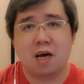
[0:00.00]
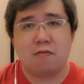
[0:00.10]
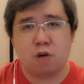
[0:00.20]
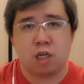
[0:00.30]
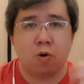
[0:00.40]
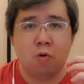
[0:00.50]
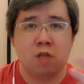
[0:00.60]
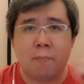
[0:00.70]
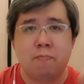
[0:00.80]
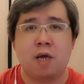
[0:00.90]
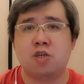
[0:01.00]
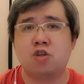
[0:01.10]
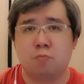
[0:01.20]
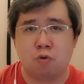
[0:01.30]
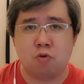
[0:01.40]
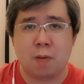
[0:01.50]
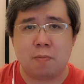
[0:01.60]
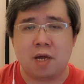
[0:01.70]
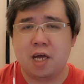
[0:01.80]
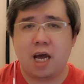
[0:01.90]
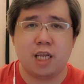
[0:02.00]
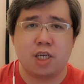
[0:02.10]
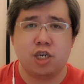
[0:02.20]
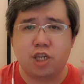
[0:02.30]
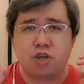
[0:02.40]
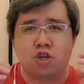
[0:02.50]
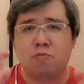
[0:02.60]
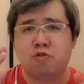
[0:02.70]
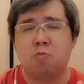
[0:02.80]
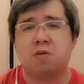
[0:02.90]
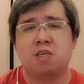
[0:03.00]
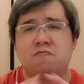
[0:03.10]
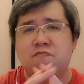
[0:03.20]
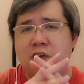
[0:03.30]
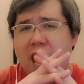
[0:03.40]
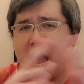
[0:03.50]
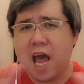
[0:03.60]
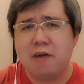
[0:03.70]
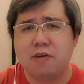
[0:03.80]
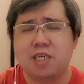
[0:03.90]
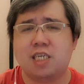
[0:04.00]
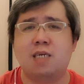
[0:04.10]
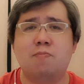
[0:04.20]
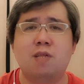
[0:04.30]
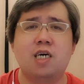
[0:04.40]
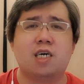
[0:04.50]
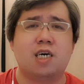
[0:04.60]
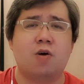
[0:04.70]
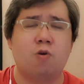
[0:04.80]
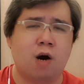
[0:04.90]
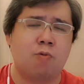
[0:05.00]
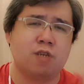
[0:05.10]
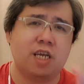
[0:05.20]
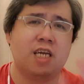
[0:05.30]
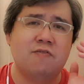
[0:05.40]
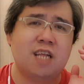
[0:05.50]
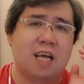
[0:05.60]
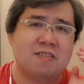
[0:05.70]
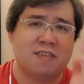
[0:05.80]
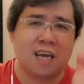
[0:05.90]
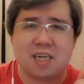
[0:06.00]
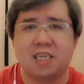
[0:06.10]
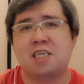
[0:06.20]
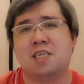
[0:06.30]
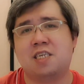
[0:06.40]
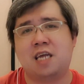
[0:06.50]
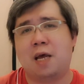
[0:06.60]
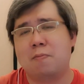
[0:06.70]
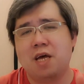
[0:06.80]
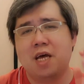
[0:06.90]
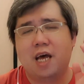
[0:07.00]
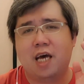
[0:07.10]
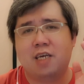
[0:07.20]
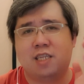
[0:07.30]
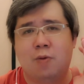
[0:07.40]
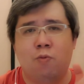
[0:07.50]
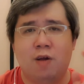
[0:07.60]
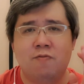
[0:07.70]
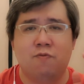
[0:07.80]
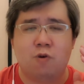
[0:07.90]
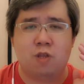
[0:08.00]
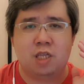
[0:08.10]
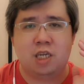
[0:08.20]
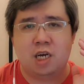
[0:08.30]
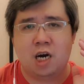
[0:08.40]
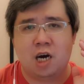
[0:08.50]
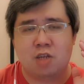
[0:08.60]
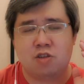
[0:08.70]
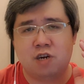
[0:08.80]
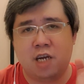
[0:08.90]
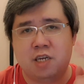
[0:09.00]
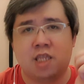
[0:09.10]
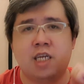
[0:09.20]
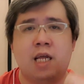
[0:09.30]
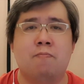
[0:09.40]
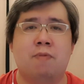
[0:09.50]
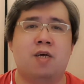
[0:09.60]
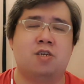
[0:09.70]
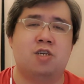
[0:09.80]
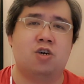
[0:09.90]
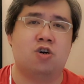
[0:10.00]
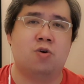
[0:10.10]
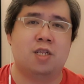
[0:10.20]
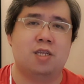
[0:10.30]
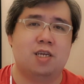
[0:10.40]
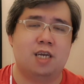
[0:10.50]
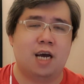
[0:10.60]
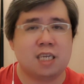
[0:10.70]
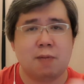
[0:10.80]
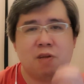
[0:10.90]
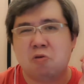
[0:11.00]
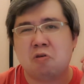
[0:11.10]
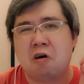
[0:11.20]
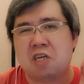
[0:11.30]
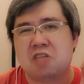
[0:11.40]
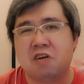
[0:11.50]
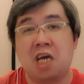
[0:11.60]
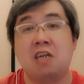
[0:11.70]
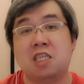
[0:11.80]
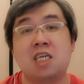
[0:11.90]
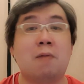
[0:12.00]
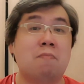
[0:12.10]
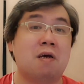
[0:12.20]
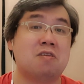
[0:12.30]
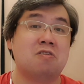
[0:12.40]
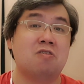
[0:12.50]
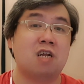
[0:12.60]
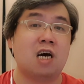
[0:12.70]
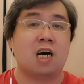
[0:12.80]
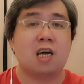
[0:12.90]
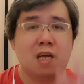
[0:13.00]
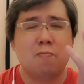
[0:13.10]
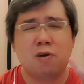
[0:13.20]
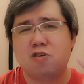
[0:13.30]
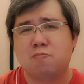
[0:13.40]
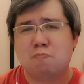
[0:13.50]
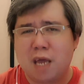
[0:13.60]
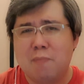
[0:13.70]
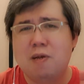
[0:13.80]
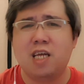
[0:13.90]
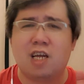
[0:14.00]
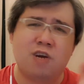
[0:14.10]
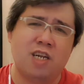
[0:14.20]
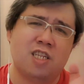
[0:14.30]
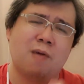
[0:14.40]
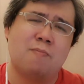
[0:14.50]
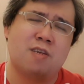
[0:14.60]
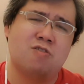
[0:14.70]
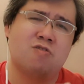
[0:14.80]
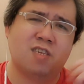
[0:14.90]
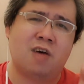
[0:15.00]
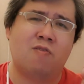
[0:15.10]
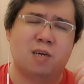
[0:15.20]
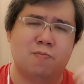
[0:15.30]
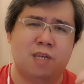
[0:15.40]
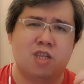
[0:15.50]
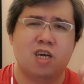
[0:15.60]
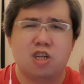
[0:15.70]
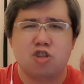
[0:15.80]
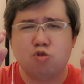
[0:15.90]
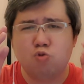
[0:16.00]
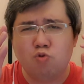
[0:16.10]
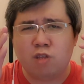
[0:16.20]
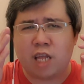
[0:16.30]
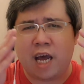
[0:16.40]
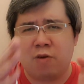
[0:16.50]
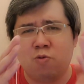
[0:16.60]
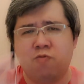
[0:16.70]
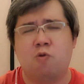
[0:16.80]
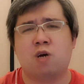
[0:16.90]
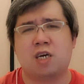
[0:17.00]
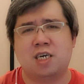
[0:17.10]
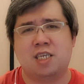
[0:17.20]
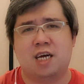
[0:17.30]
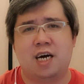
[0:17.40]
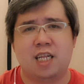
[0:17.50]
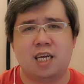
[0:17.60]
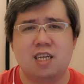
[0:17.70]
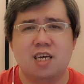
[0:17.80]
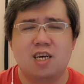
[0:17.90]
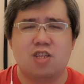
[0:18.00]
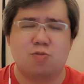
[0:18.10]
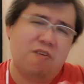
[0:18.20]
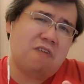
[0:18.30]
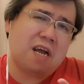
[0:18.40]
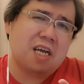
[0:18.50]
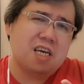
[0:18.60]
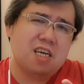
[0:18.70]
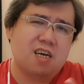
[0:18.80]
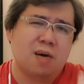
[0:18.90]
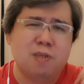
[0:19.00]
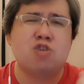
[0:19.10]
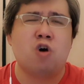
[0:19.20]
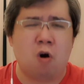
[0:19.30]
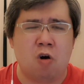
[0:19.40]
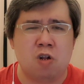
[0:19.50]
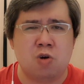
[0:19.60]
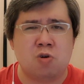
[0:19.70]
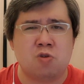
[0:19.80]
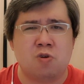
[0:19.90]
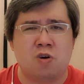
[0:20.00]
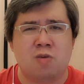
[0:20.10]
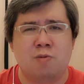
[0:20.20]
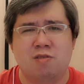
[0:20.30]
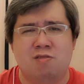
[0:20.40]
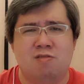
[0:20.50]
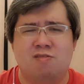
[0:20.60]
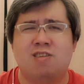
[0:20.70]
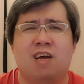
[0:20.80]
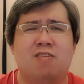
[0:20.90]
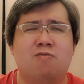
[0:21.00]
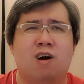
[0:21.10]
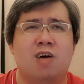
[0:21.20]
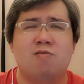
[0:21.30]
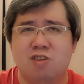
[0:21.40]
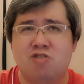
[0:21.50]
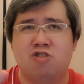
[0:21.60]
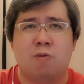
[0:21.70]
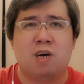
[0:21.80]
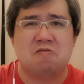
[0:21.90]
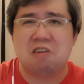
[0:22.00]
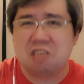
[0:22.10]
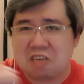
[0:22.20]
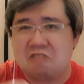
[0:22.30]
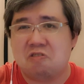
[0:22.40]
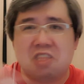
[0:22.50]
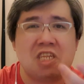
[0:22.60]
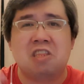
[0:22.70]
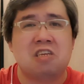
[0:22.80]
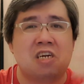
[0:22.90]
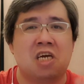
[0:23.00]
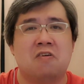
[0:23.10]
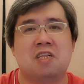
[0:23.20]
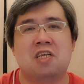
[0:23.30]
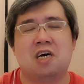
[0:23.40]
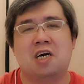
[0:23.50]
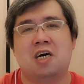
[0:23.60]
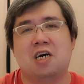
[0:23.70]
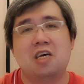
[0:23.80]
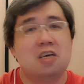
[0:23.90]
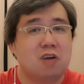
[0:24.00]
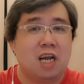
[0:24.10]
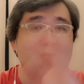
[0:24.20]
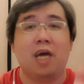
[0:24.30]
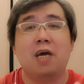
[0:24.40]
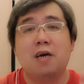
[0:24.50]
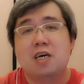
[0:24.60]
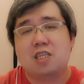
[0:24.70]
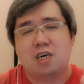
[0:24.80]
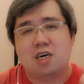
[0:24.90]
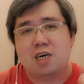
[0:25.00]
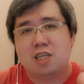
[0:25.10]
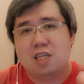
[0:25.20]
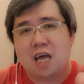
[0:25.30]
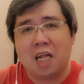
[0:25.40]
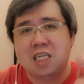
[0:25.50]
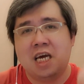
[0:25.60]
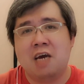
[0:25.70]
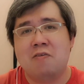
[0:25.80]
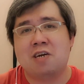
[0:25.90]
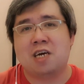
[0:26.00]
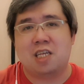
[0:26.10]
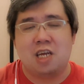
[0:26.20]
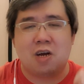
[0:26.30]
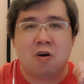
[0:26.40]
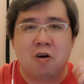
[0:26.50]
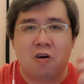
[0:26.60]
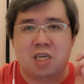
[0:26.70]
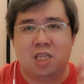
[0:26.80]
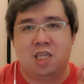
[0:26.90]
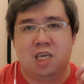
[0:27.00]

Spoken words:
for their own ambassador program. And actually the job scope is very similar, or I would say even exactly the same as that one for the trade return ambassador one. Yeah, except they don't call it trade return ambassador lah, because maybe the trade return ambassador sound a bit too narrow focused lah. And then to be frank, a bit taller also lah. I mean, it's like this job I really just return trade one. So anyway, the NEA one, they call it